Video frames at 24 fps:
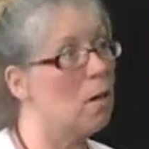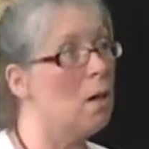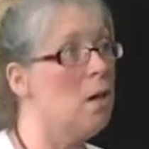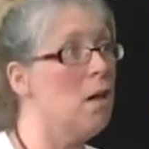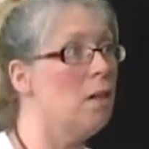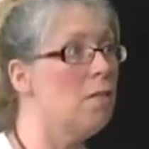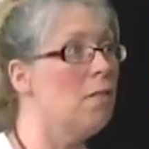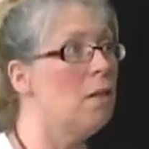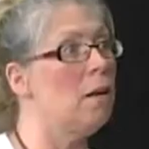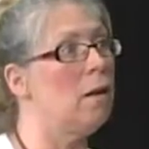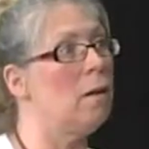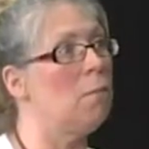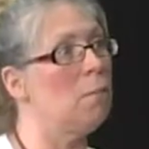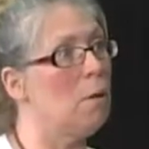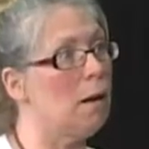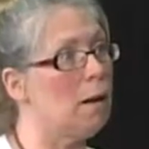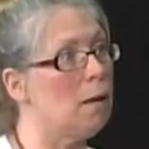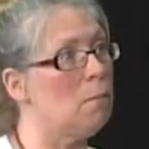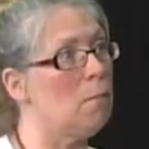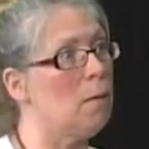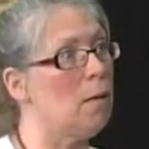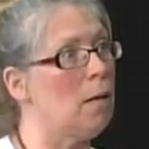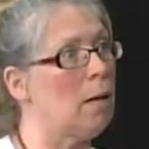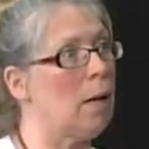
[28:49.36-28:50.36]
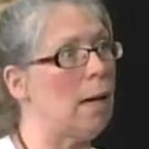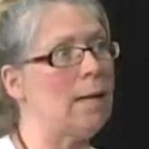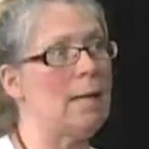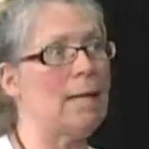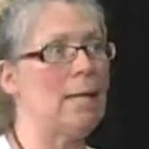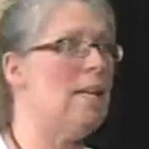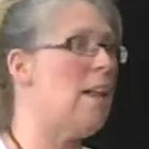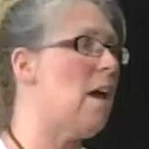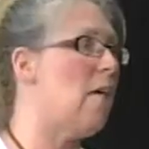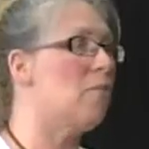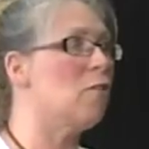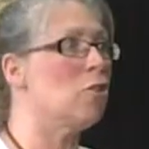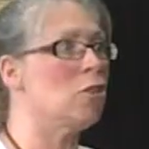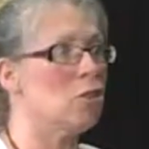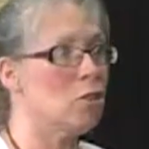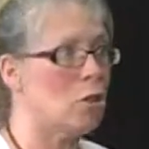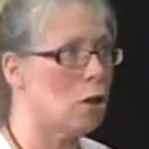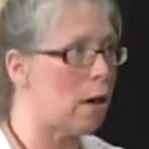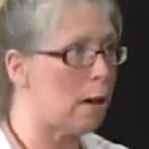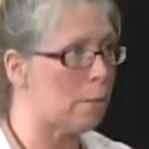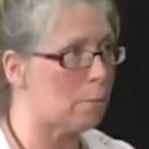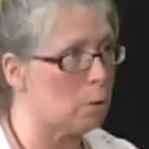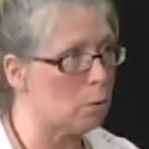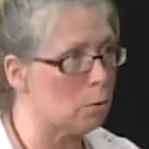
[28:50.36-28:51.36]
then it might mean I can never
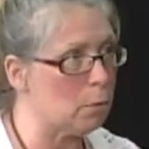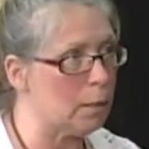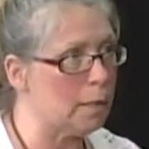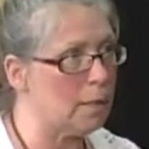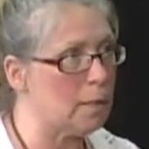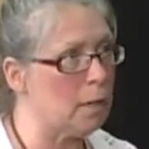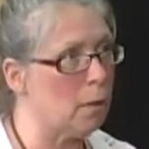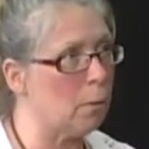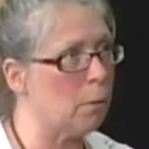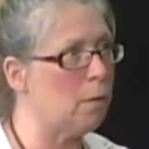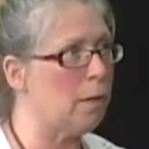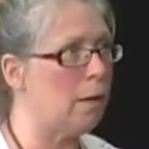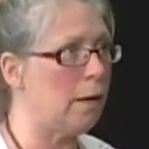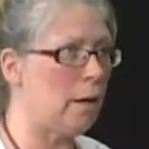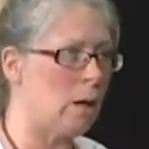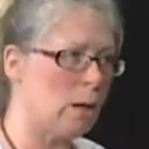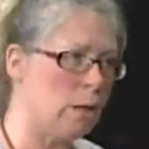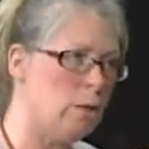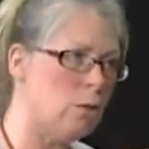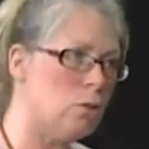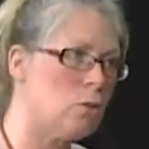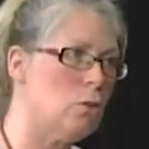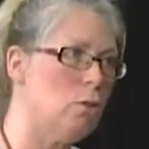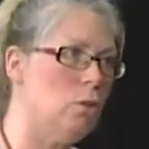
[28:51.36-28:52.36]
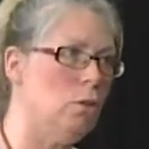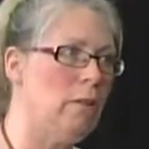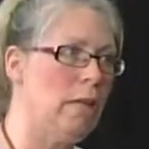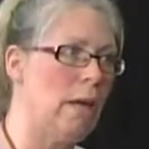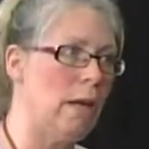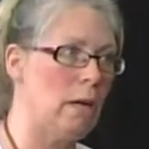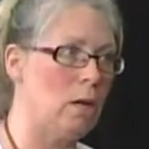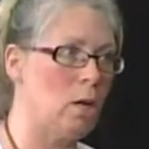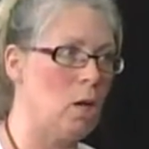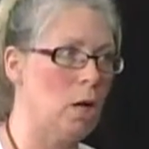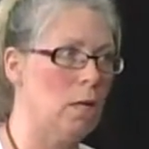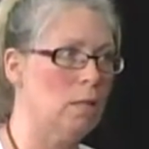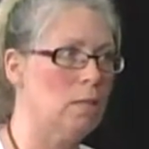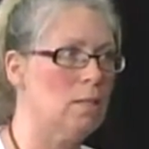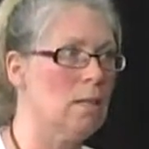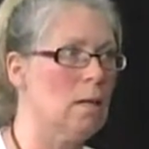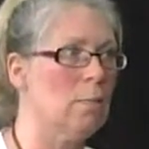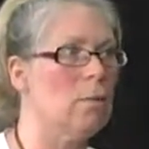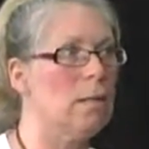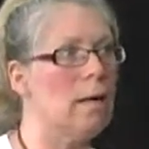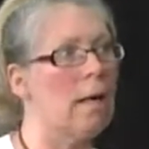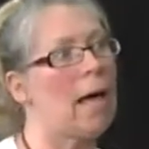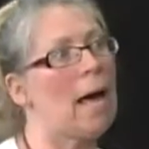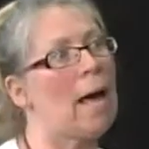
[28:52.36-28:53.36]
stop doing it. When they understood that
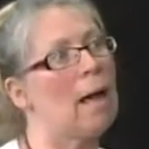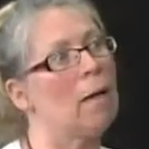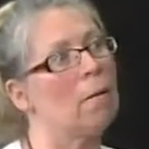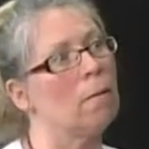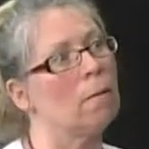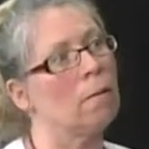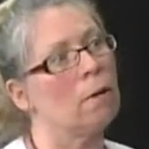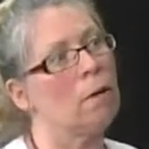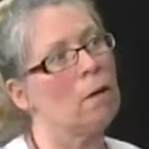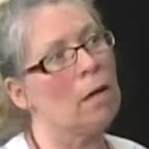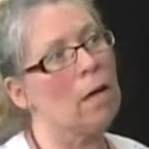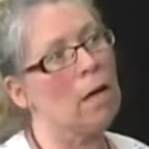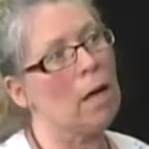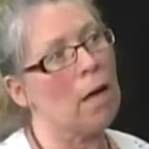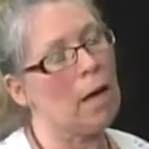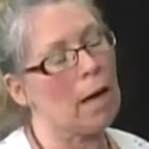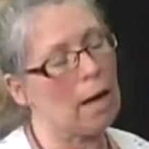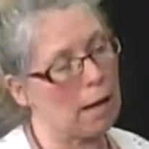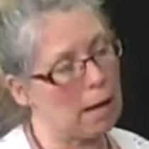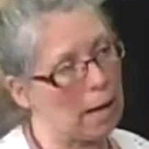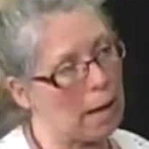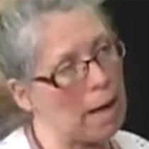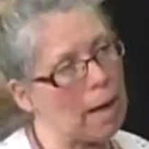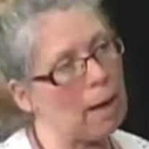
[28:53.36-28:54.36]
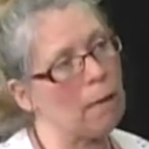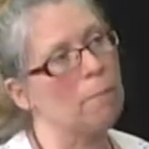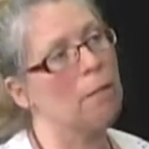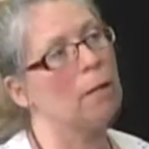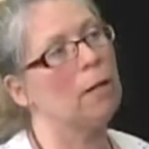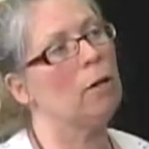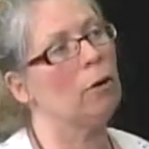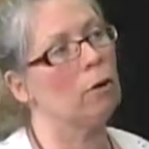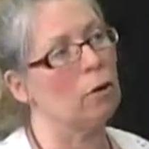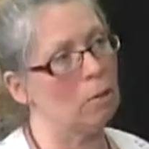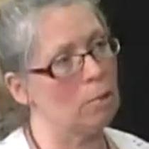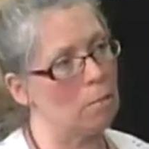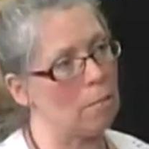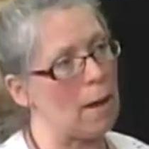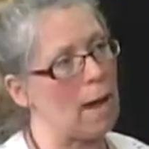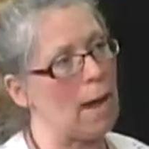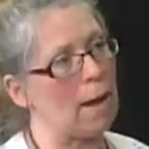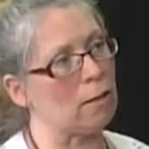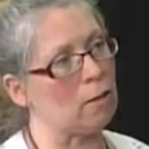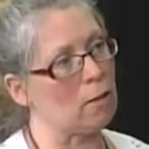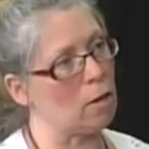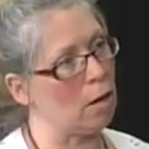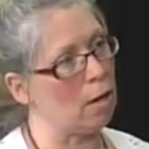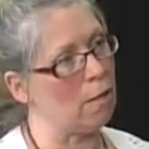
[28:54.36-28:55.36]
concept, it had a bigger
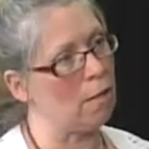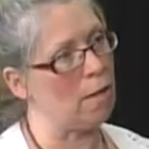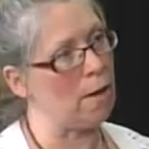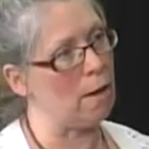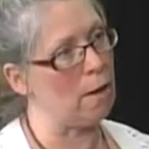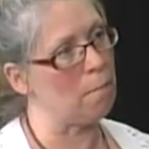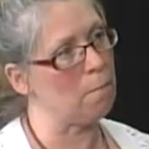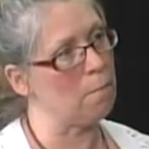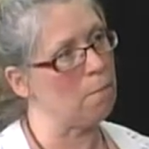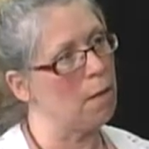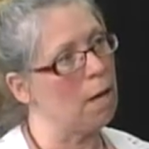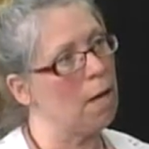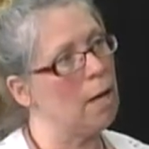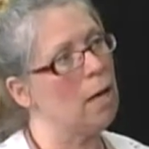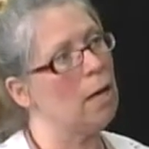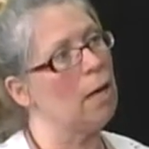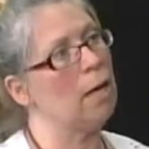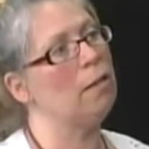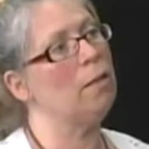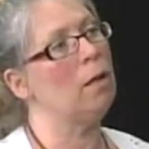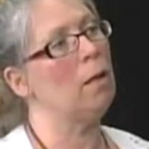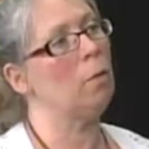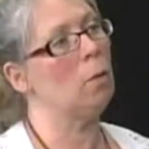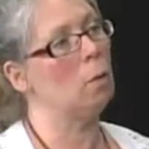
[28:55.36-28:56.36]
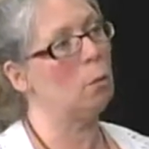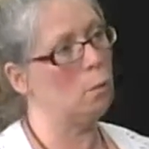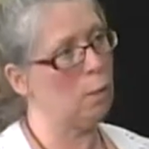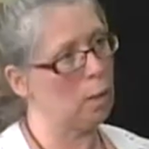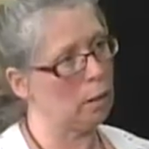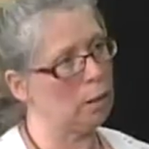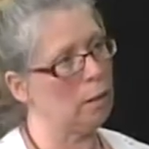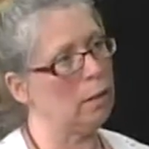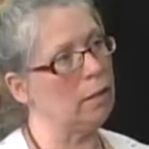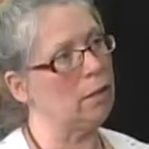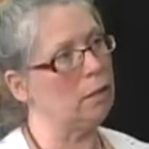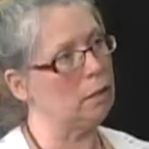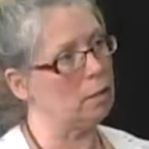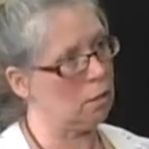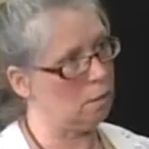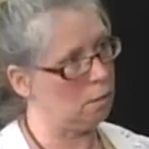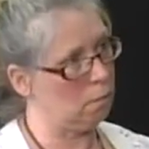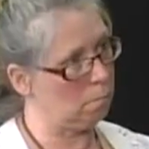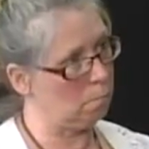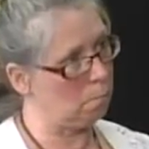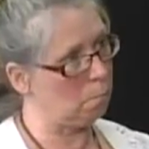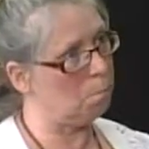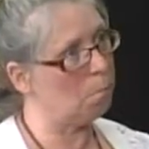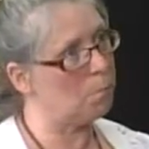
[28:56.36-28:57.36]
impact on them, and they were willing
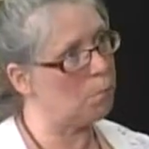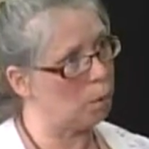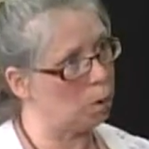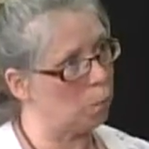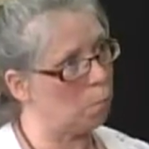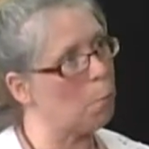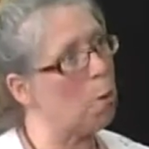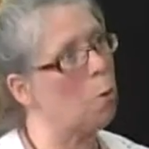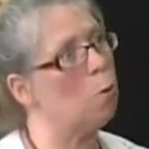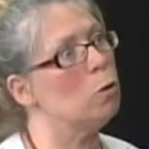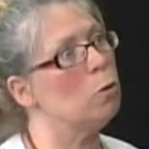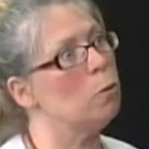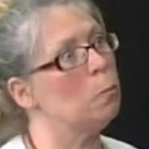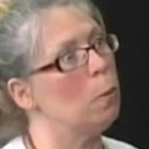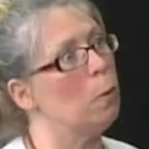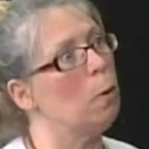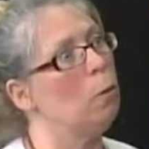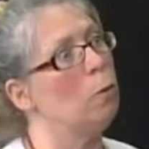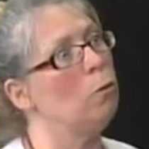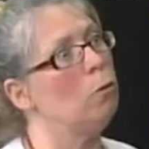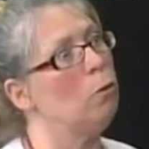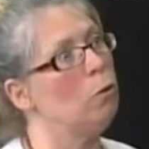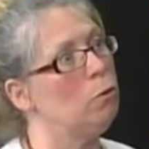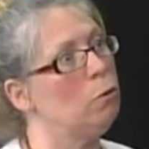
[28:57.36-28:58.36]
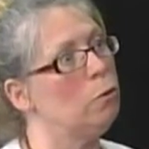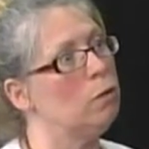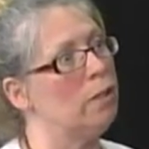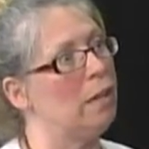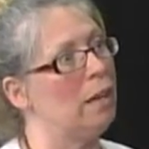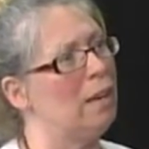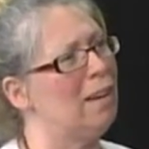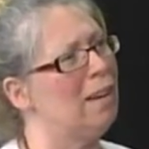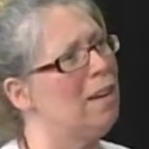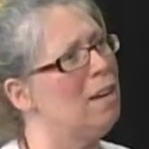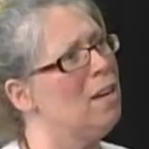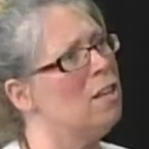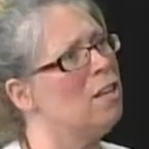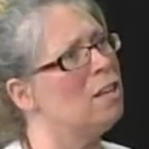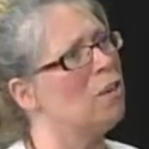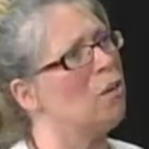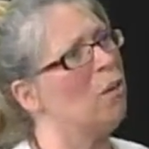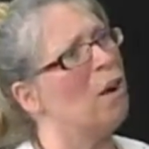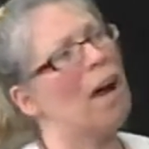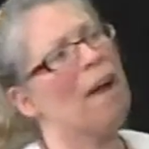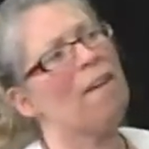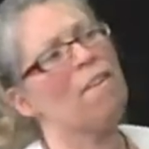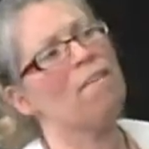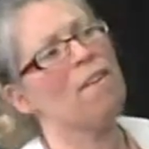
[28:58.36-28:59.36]
to, you know, postpone using. So
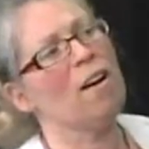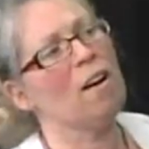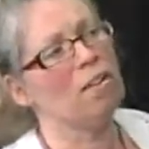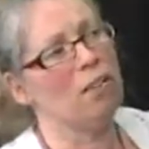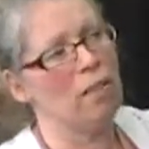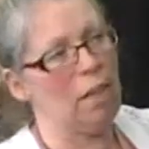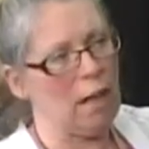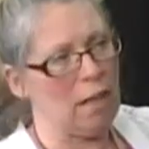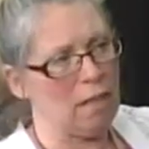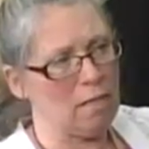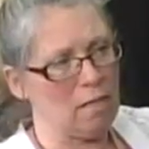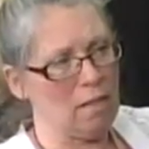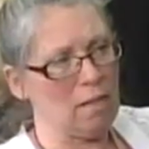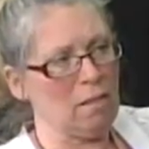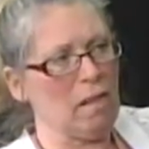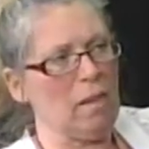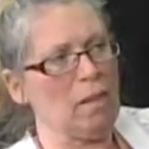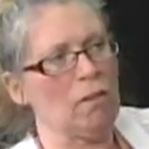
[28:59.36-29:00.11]
I think that's